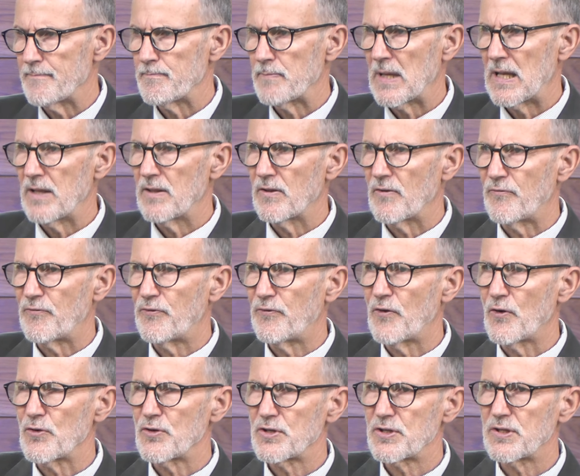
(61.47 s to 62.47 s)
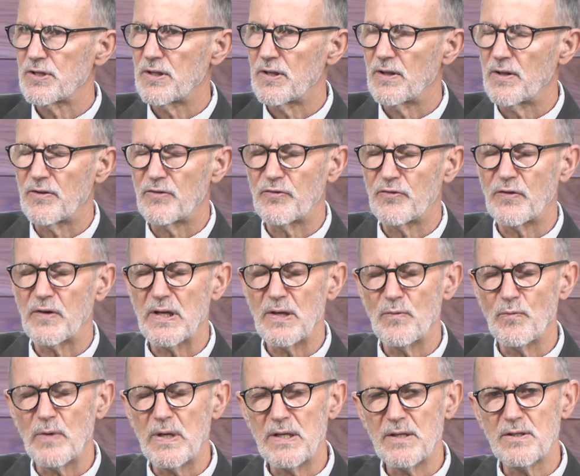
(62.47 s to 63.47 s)
in the first 3
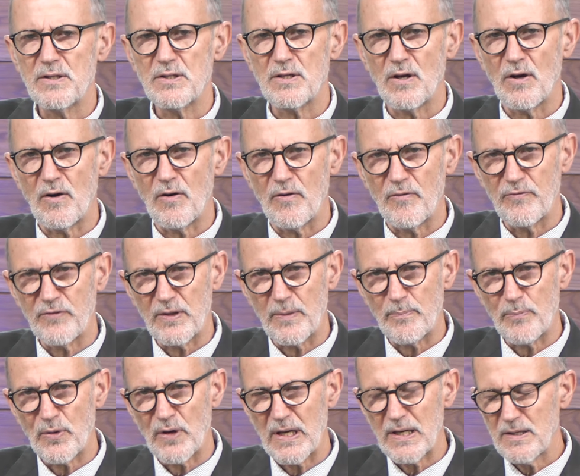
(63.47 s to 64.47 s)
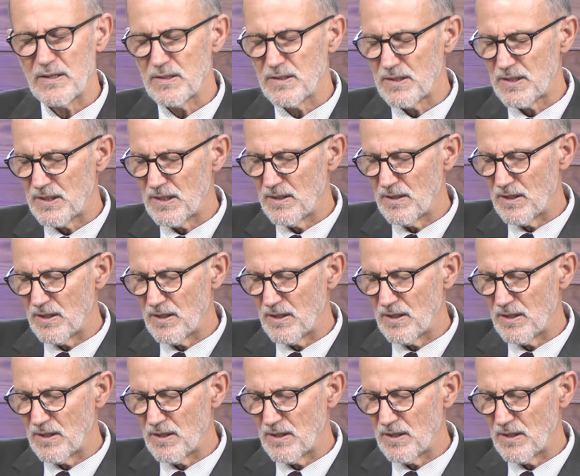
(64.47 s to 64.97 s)
weeks of the pregnancy, the